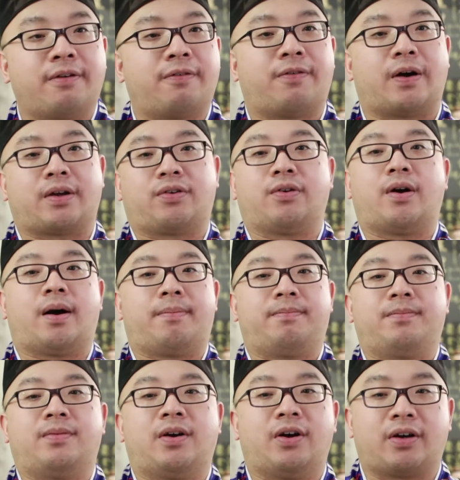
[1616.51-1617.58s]
fuck you up.
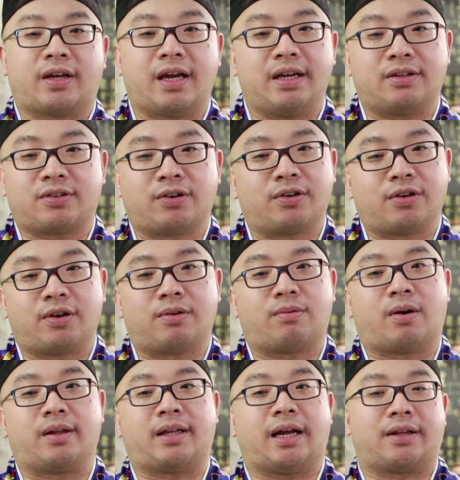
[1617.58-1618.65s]
Okay, so you don't
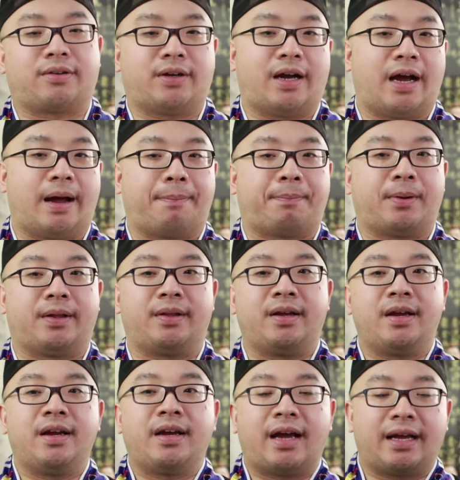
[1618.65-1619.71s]
want that to happen.
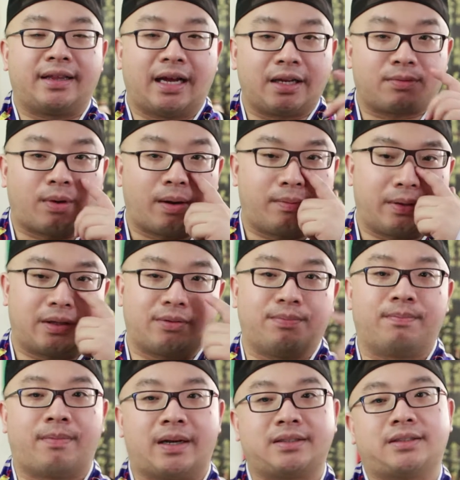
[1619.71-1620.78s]
And that's why we
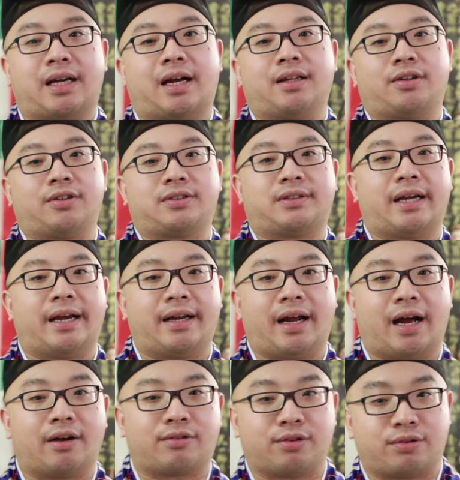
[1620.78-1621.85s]
must understand
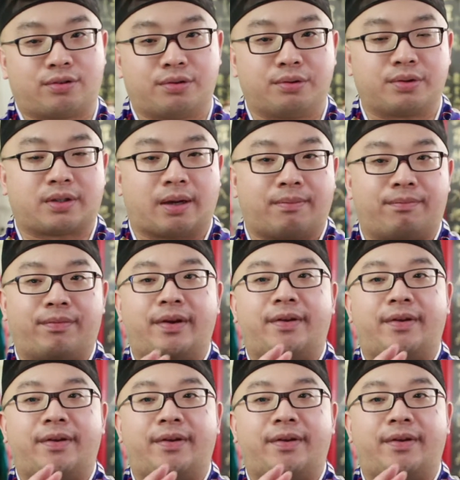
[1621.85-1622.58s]
how to do some